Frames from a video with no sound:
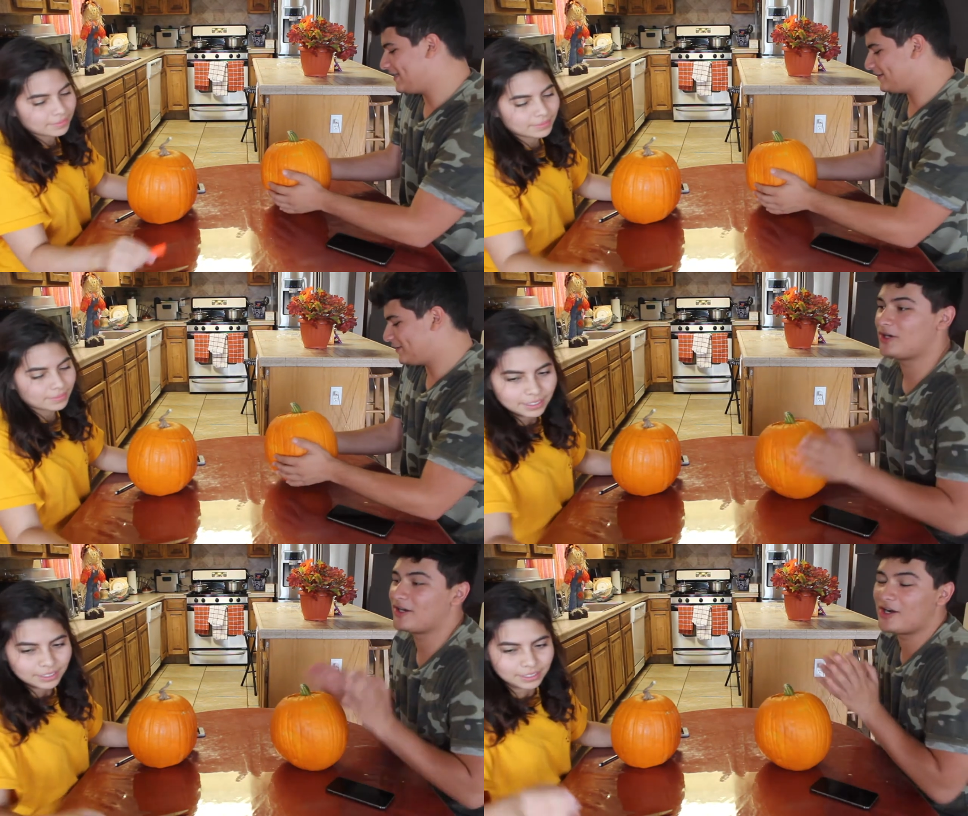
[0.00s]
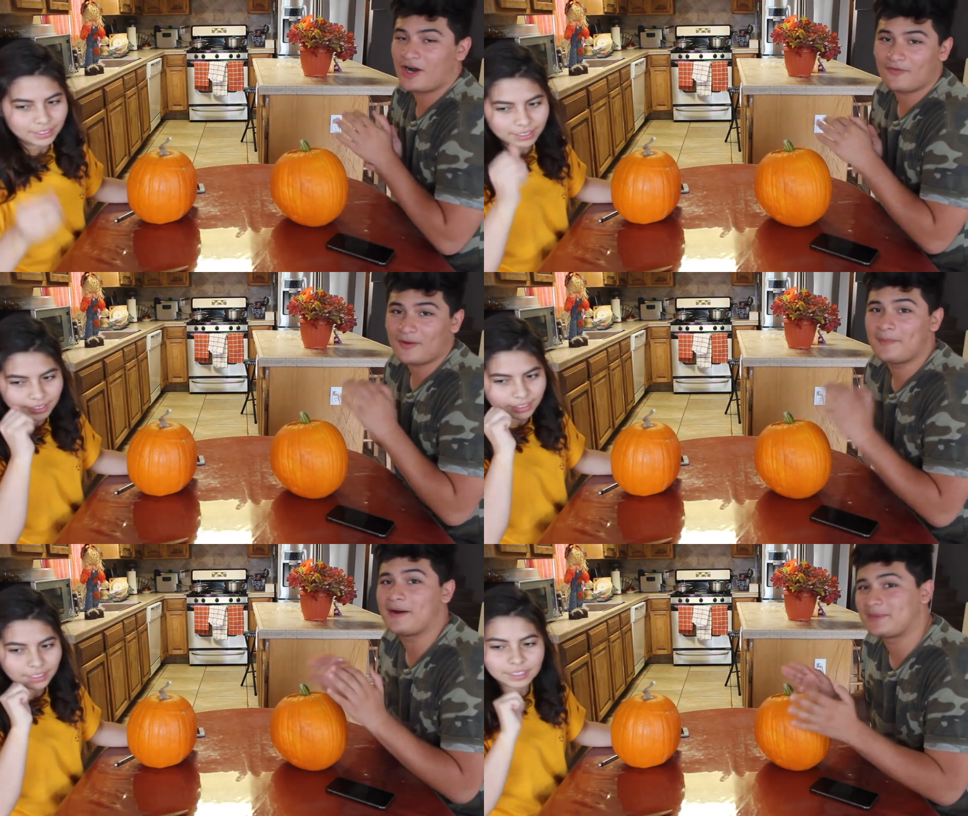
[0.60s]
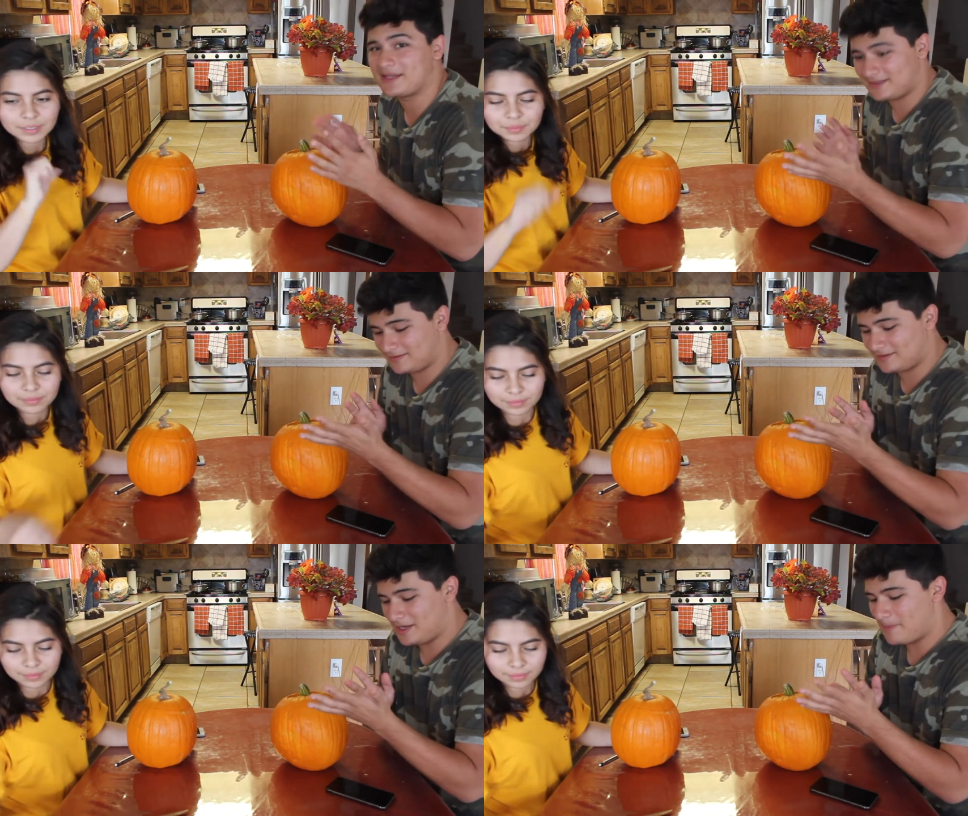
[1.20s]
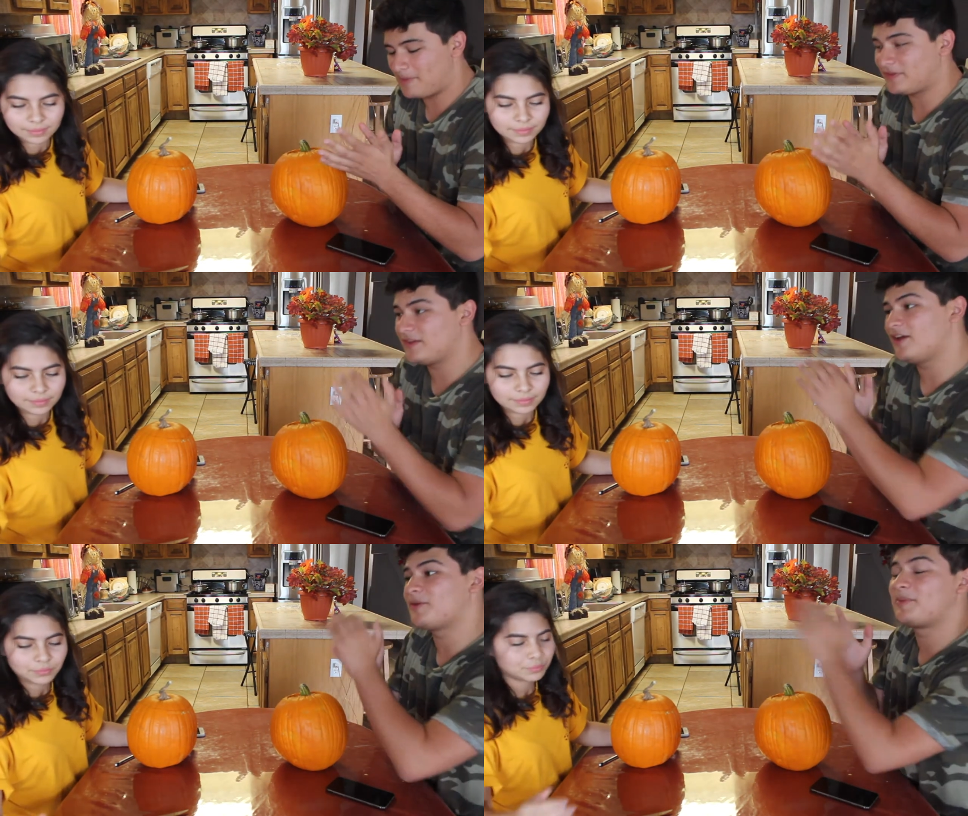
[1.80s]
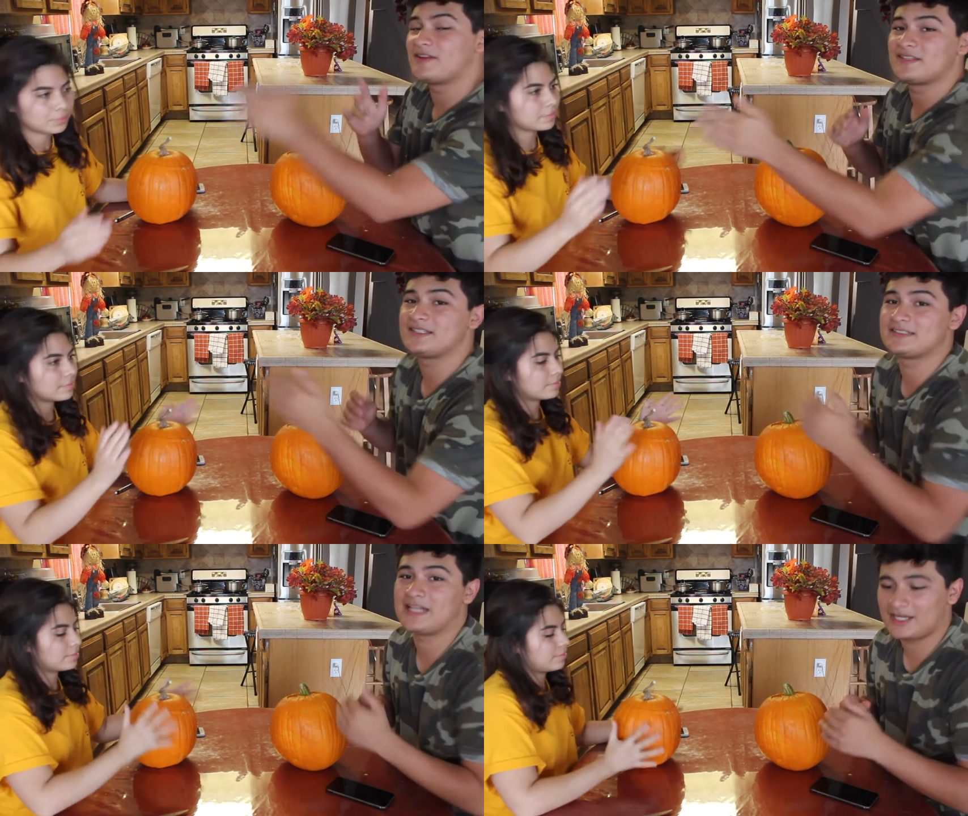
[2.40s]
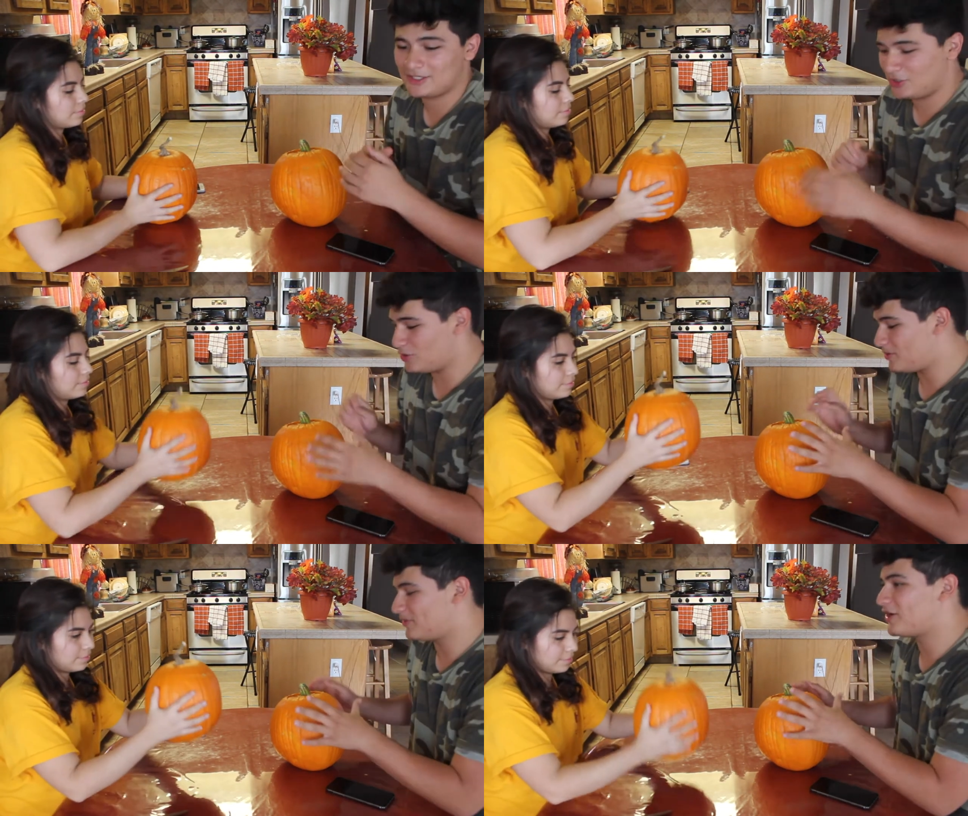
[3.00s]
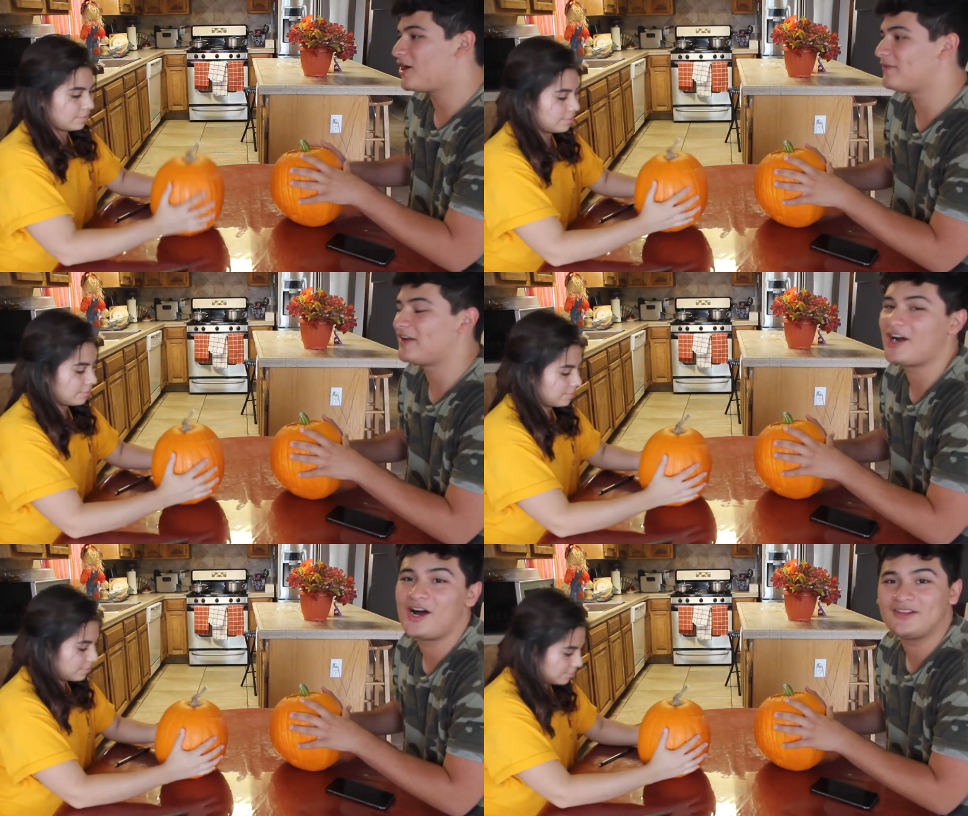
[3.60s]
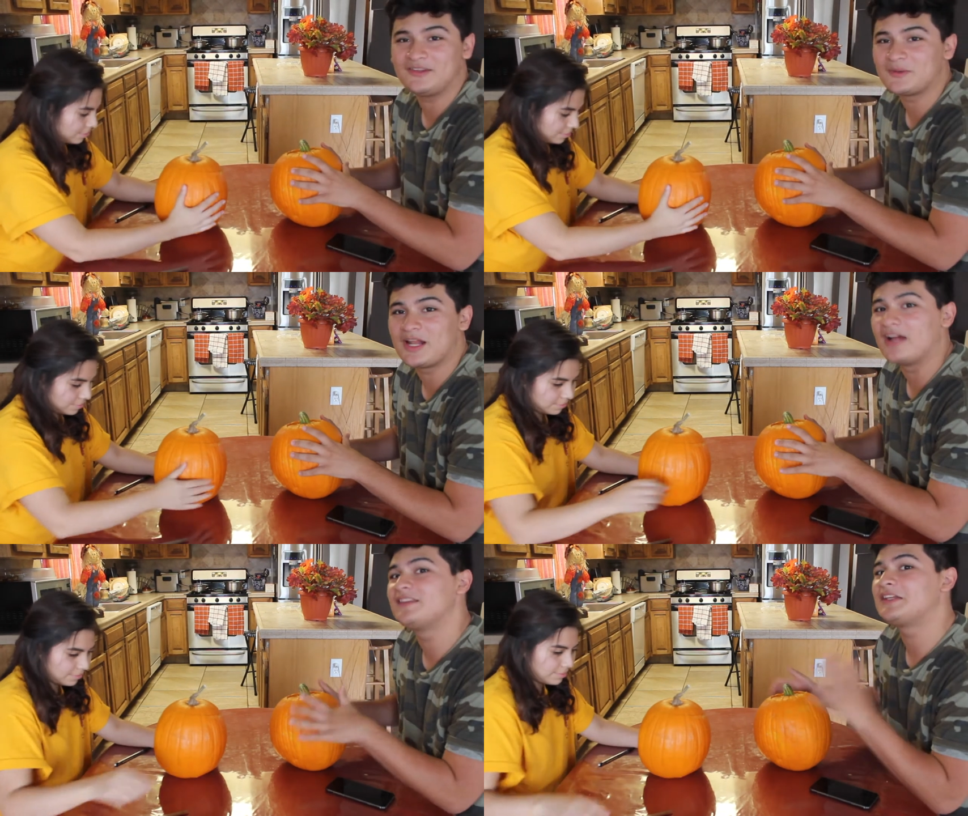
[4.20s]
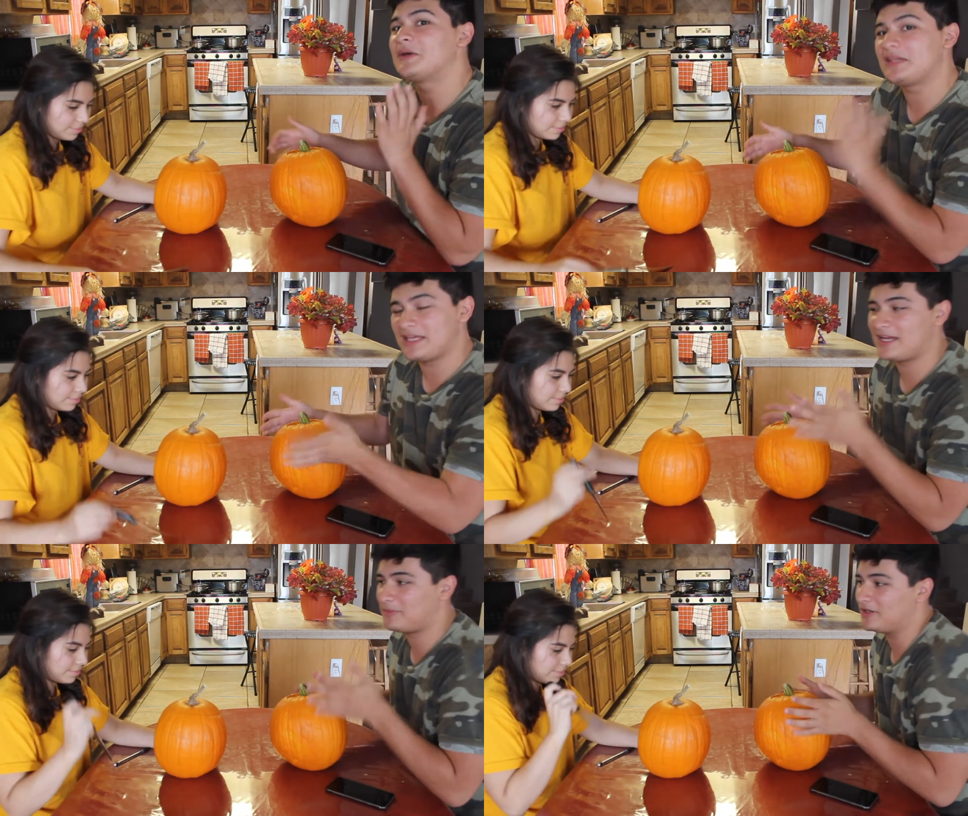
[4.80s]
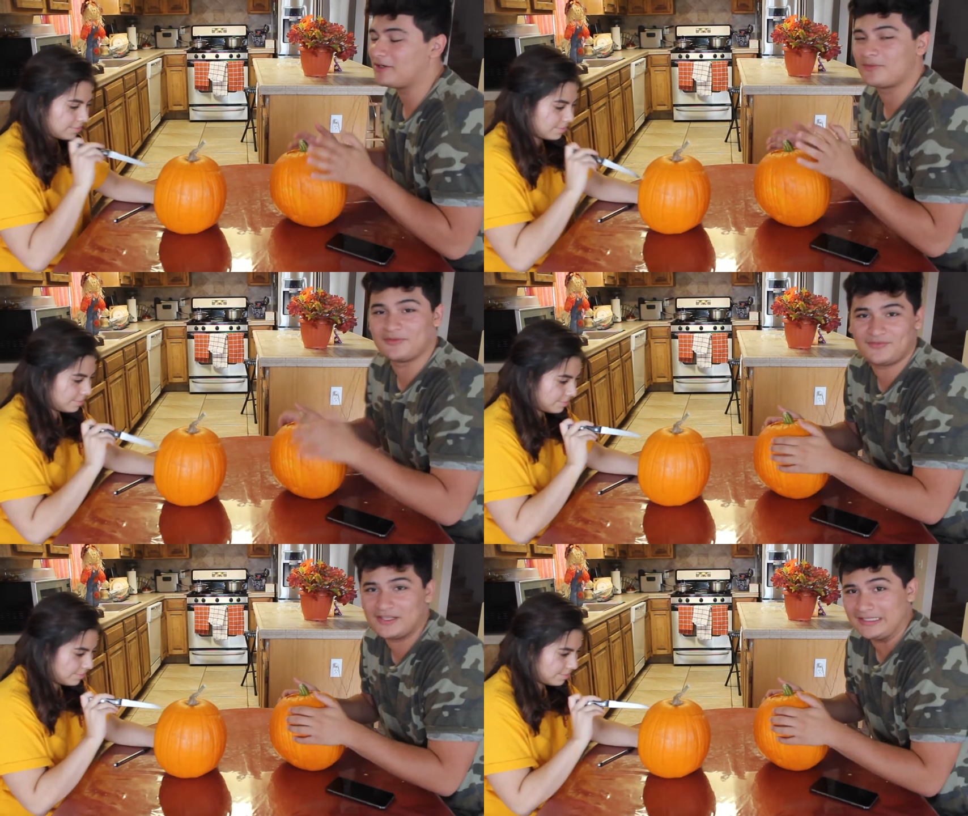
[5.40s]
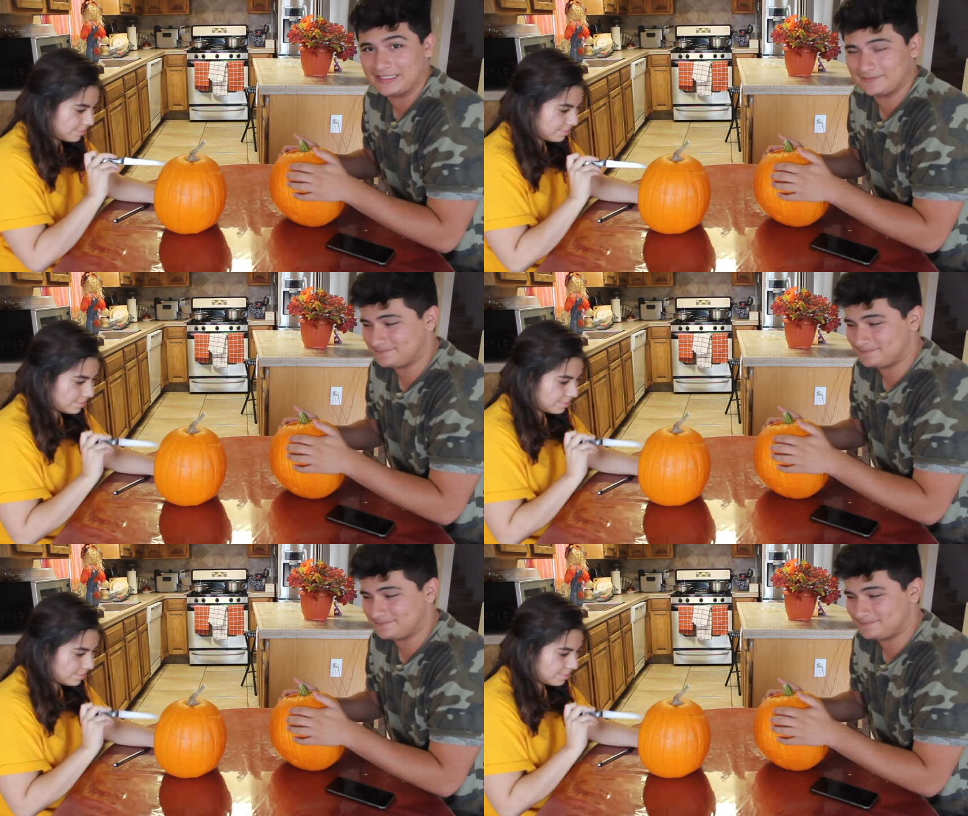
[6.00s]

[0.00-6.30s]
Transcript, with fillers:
Speaker 1: is we're gonna carve our pumpkins, but the other person is not gonna know what we're carving onto it. Until the end, we're gonna reveal it.